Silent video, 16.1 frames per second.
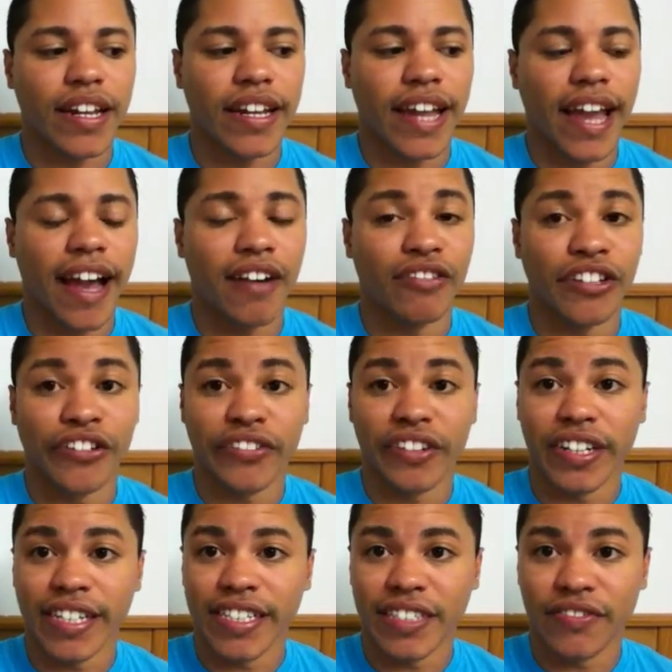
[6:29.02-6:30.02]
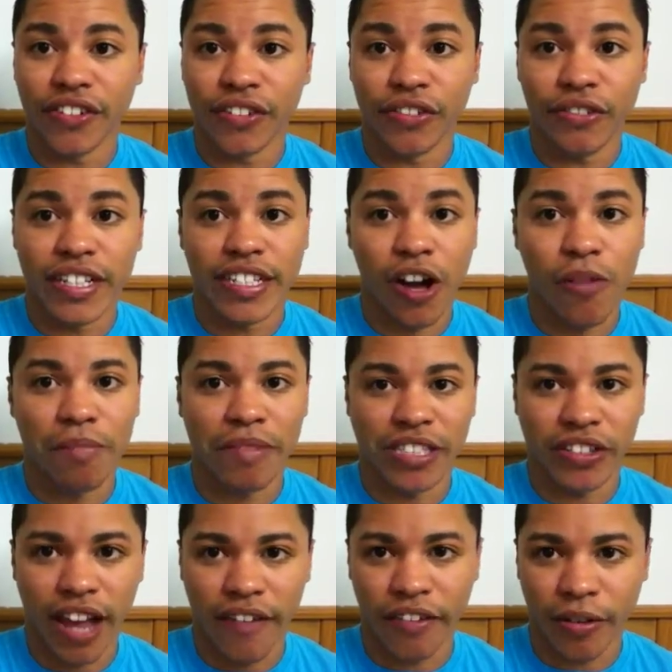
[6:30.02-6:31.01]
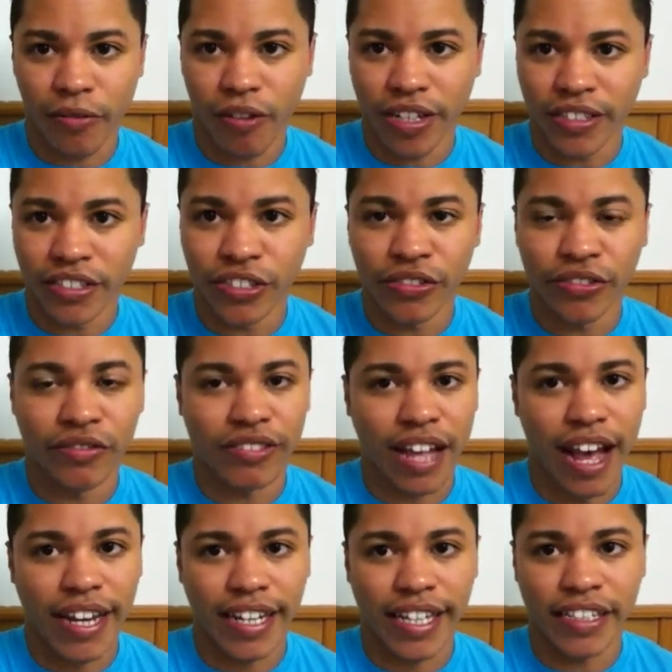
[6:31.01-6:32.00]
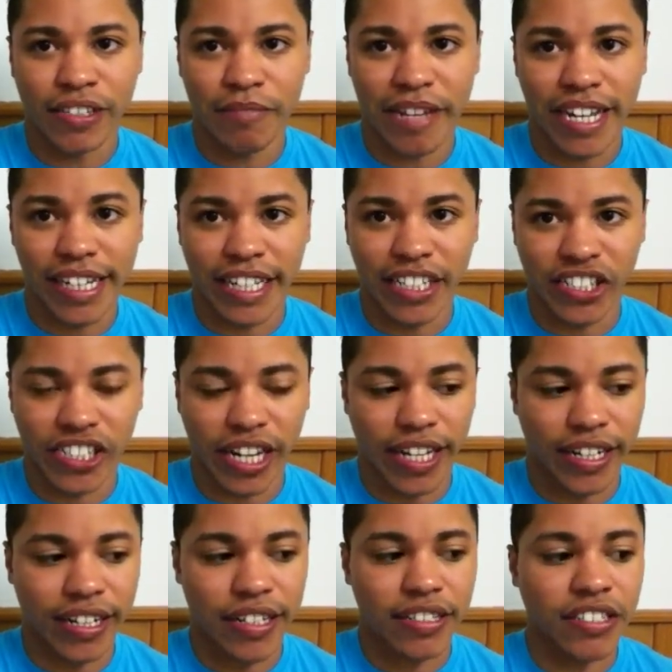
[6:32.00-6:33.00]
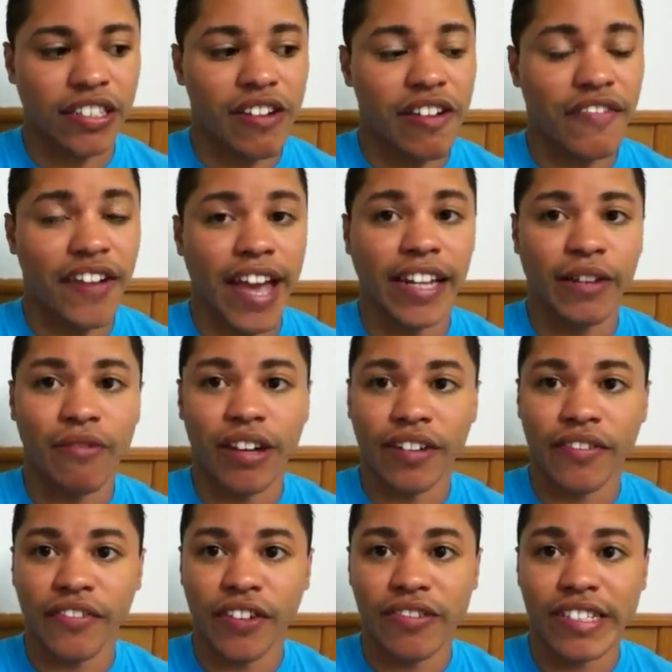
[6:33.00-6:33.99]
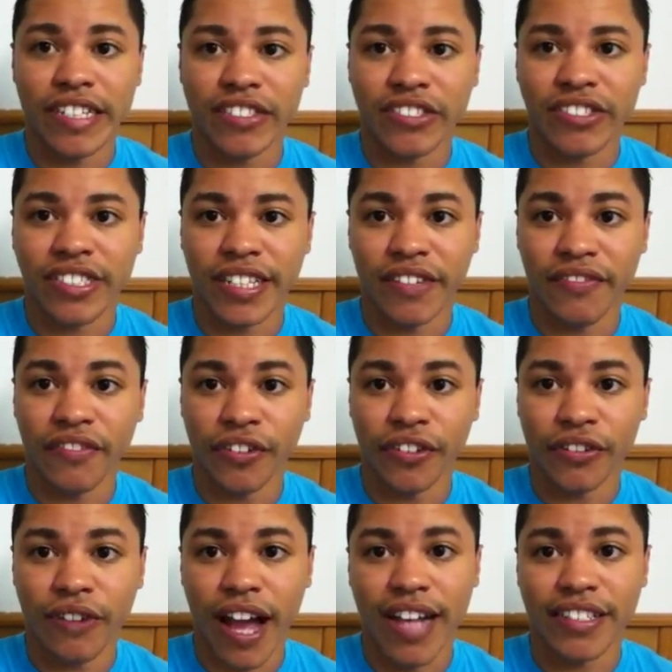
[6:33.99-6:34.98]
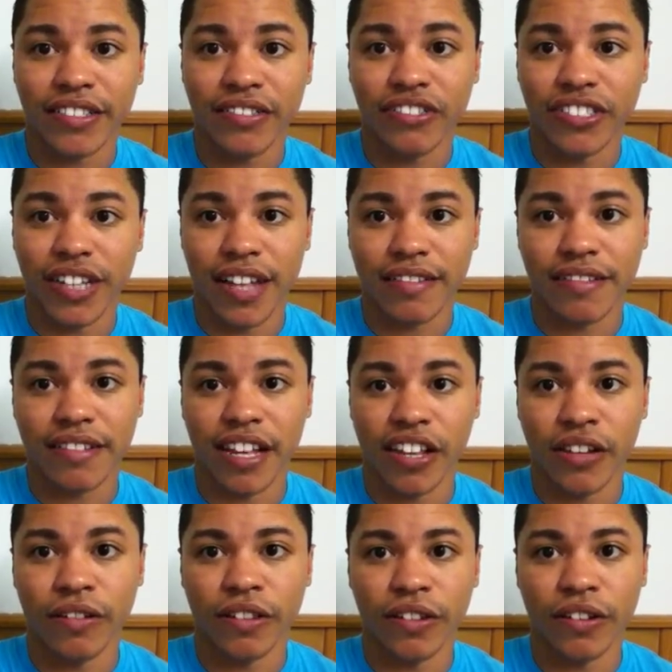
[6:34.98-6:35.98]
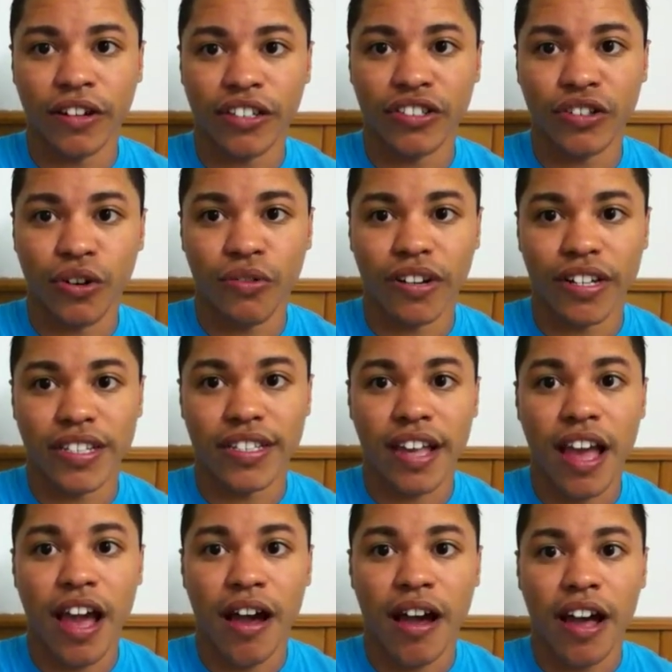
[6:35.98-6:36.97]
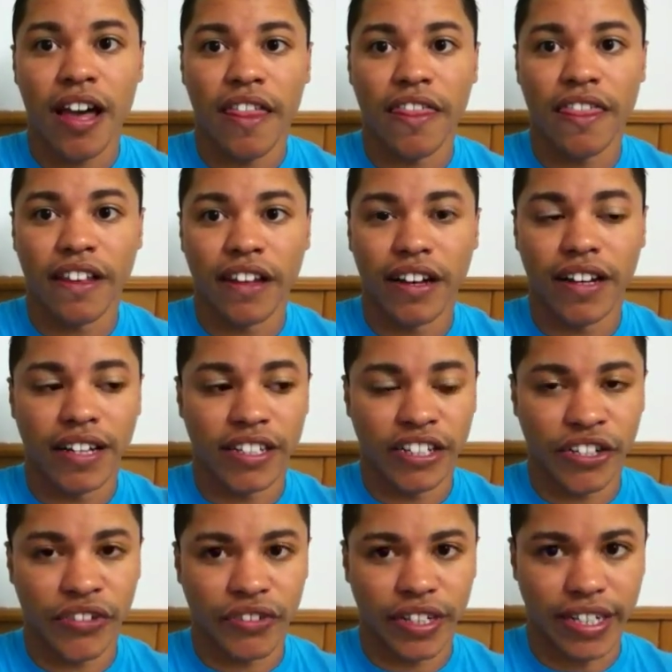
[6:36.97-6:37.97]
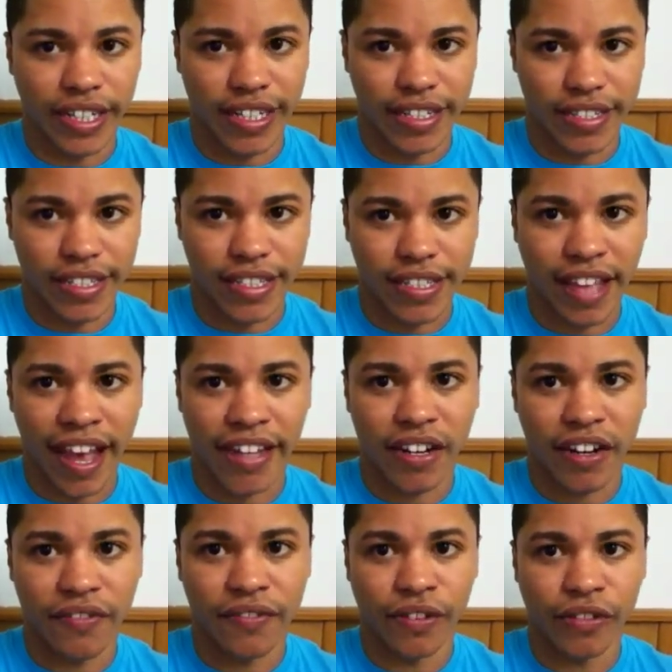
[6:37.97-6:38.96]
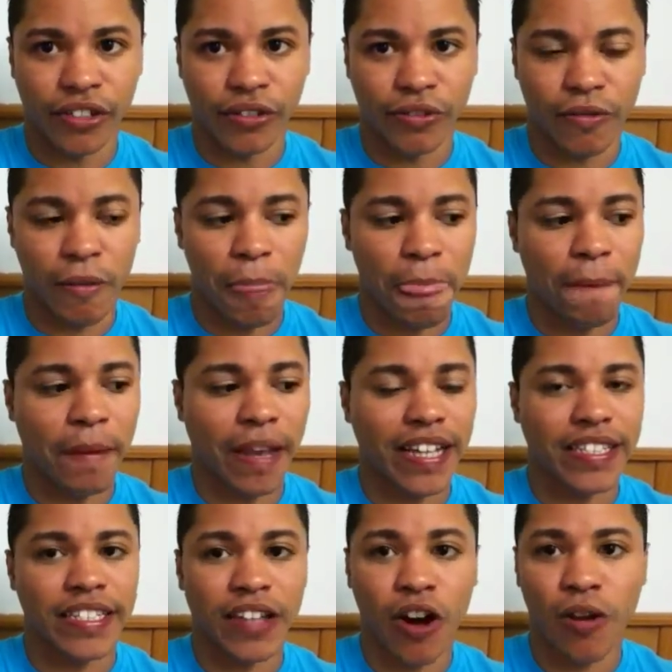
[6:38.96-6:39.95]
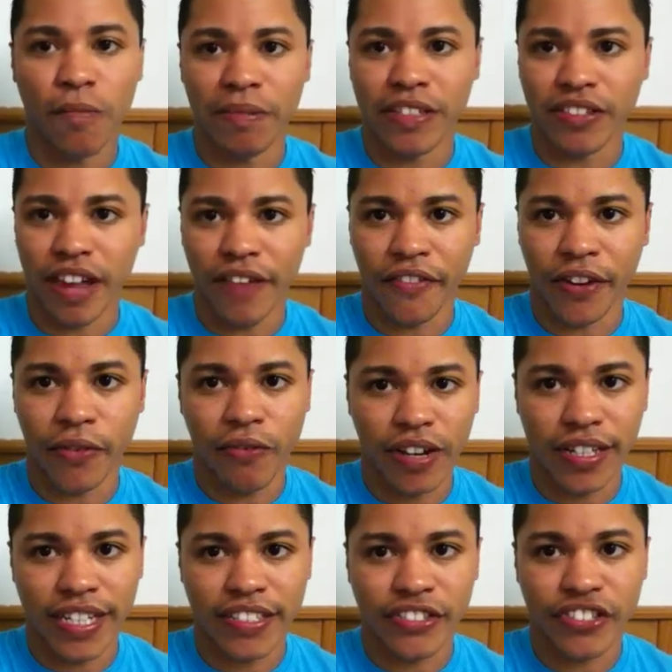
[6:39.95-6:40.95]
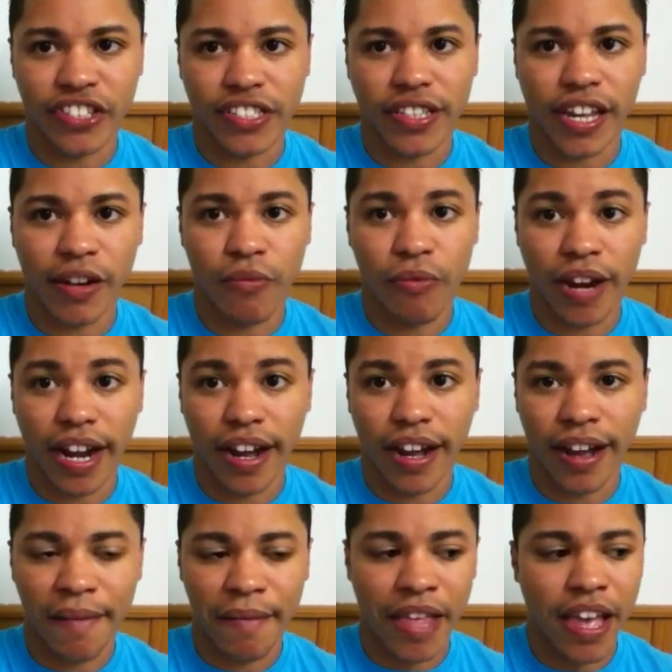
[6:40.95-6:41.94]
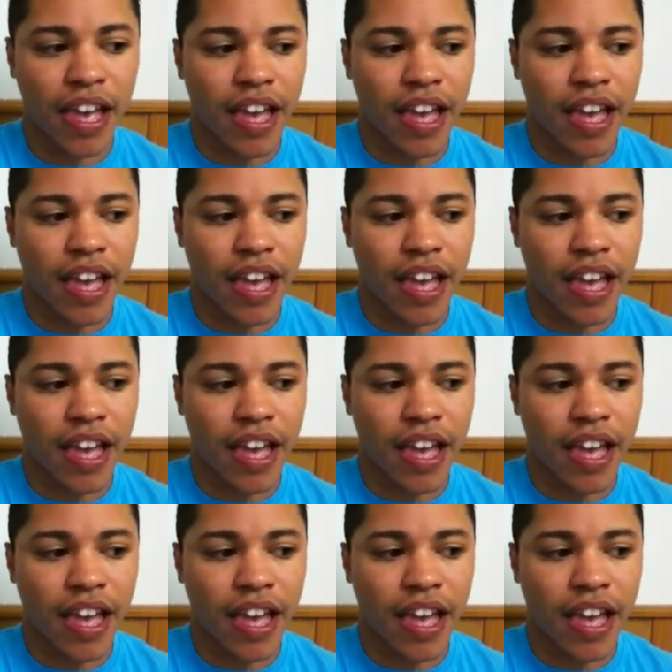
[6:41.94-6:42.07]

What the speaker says: Now, New Orleans Voodoo is open to everyone. You do not need to be initiated. So if any one of you is interested in Voodoo, I suggest that you look towards the New Orleans side of Voodoo, because it's open to everyone. It's just like Wicca.